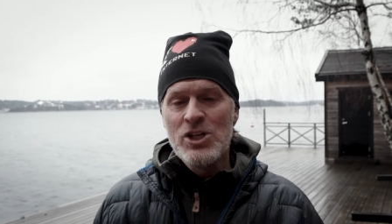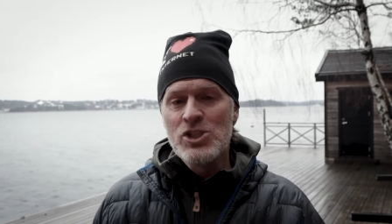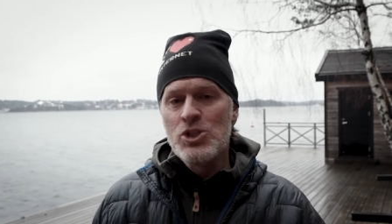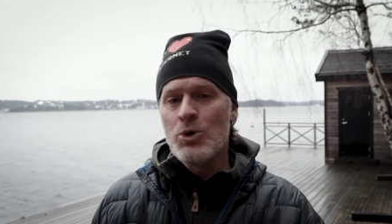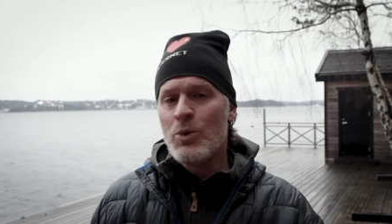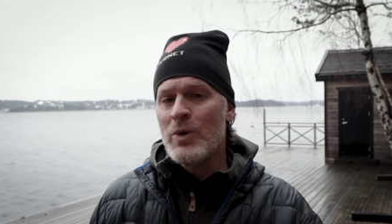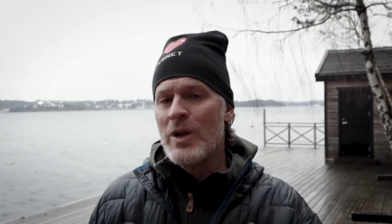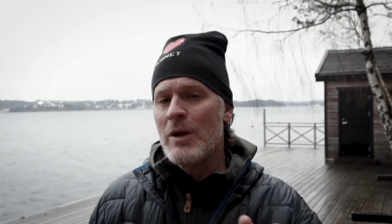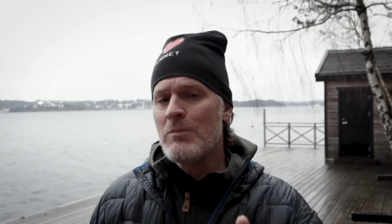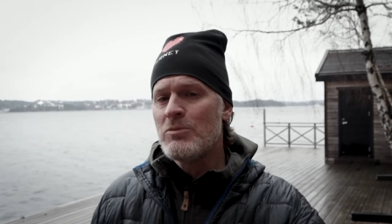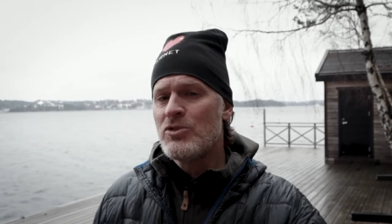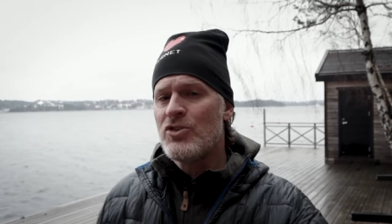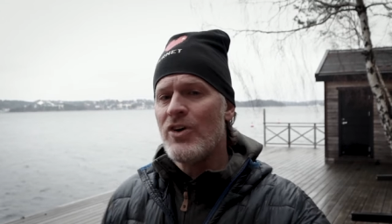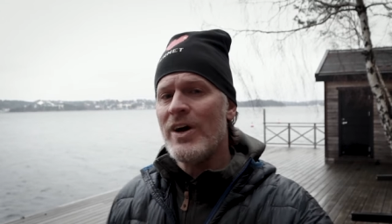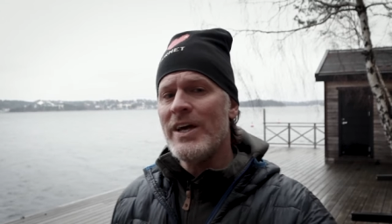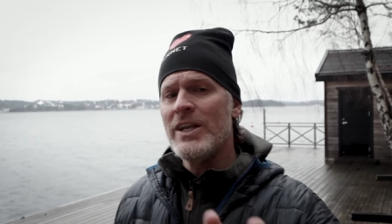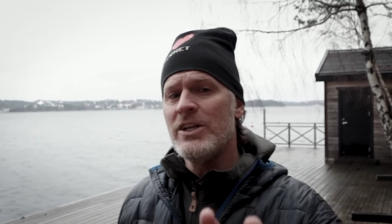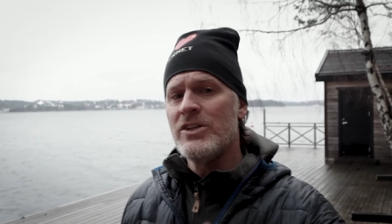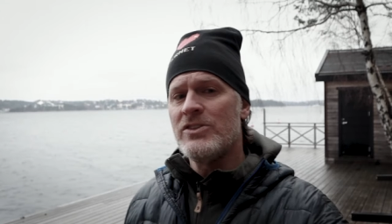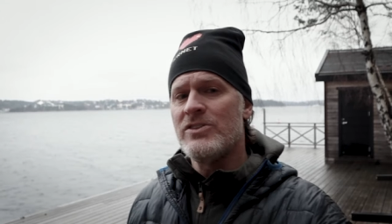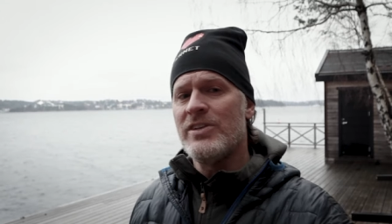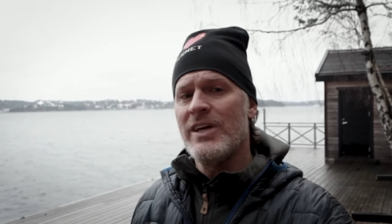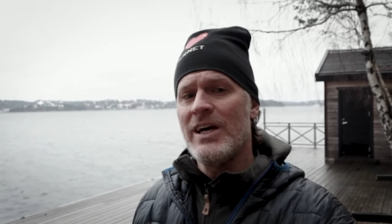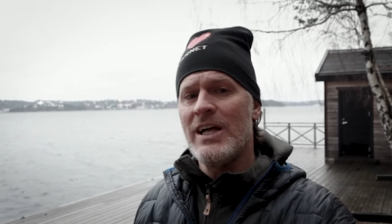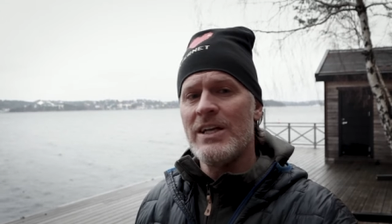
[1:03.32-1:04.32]
So, what I'm
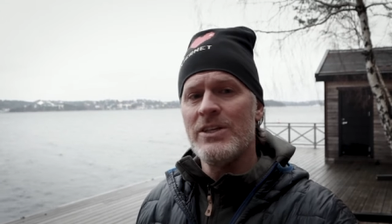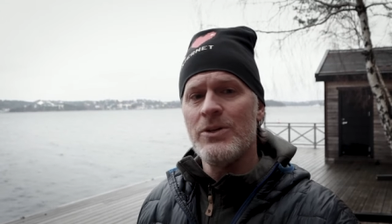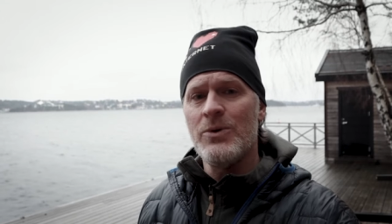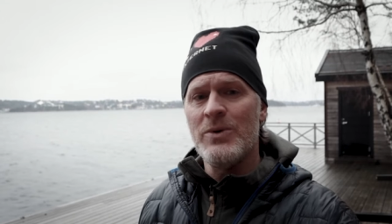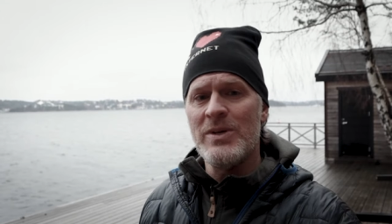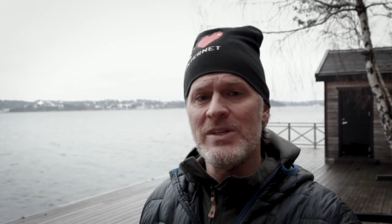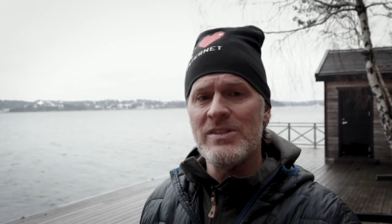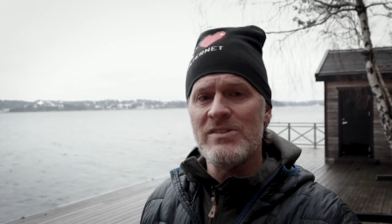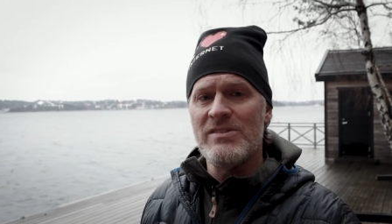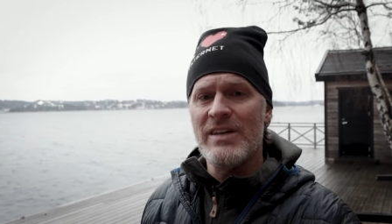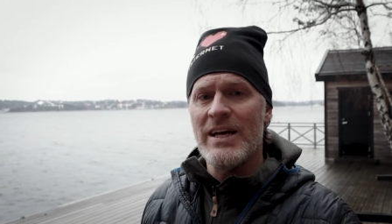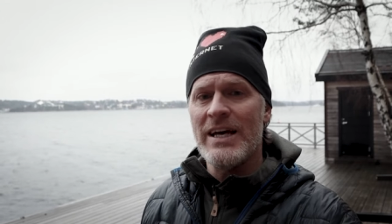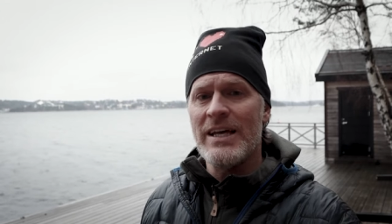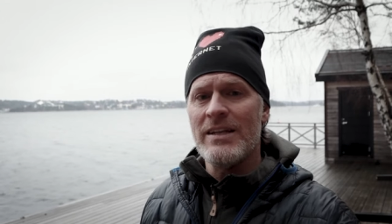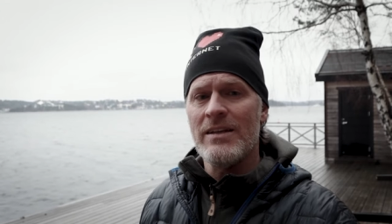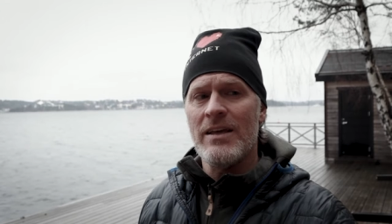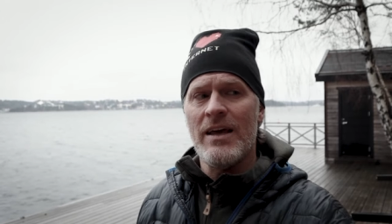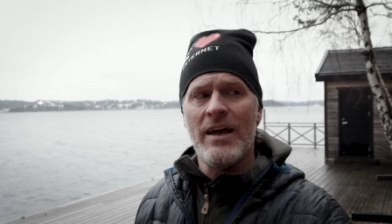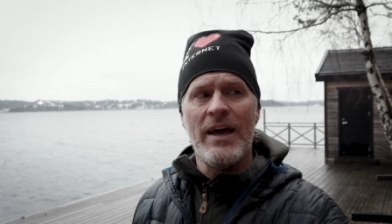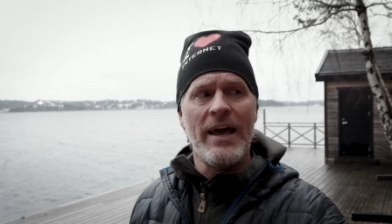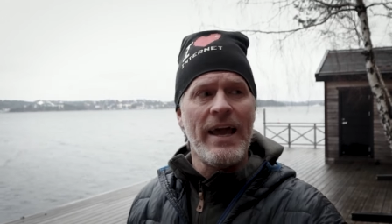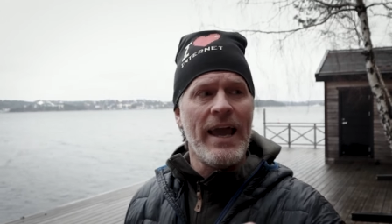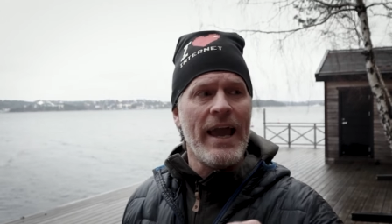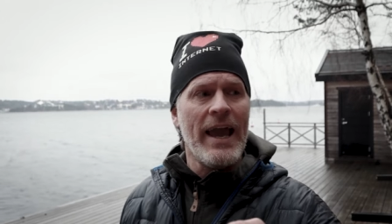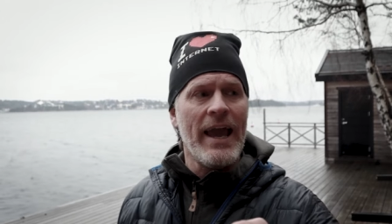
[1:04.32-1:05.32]
trying to tell you is that
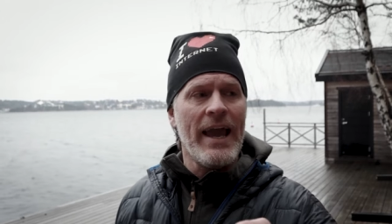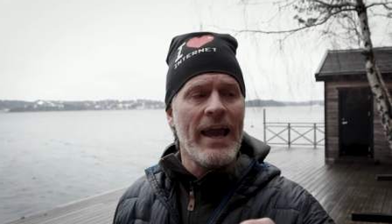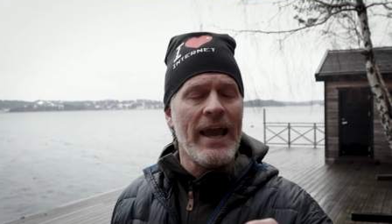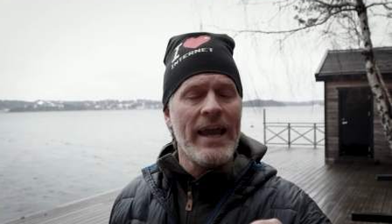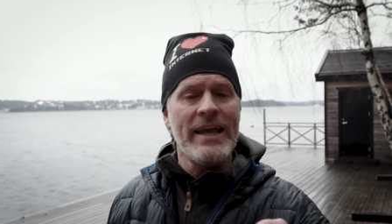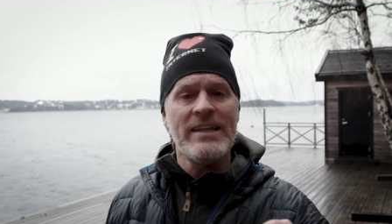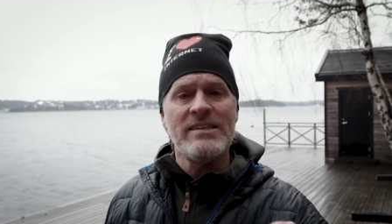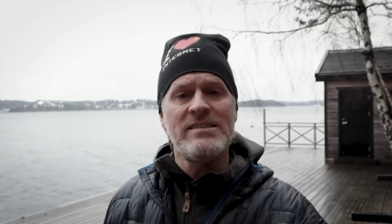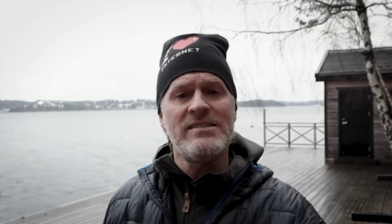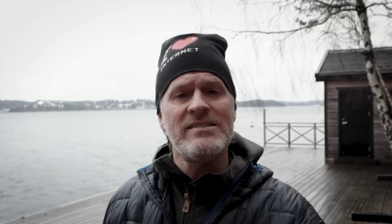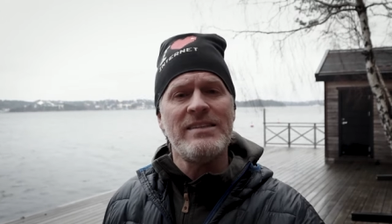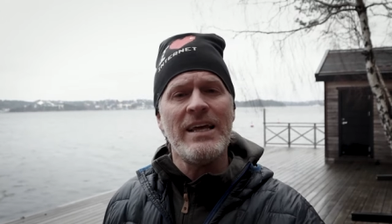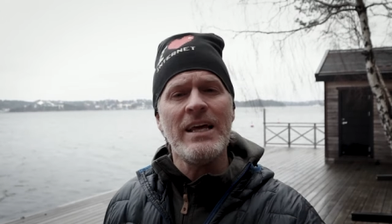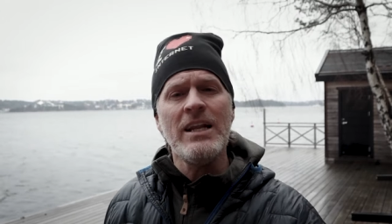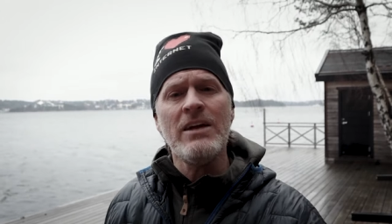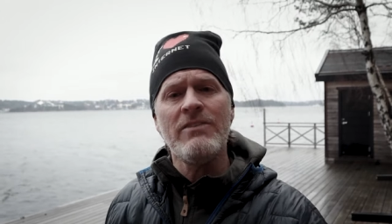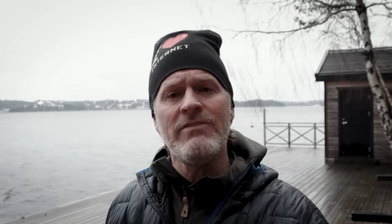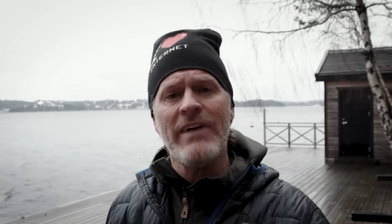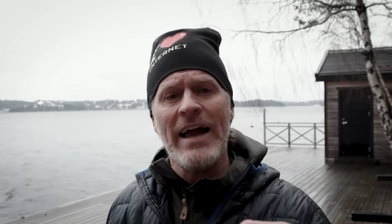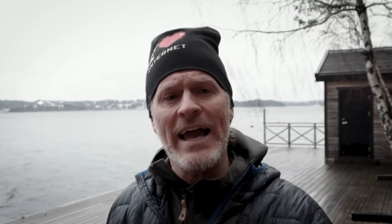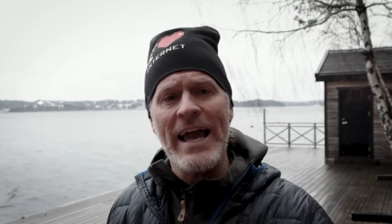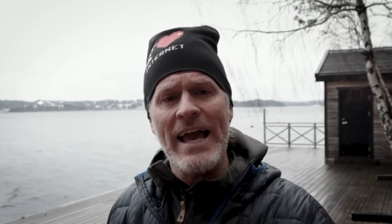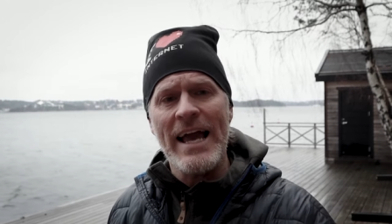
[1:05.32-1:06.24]
instead of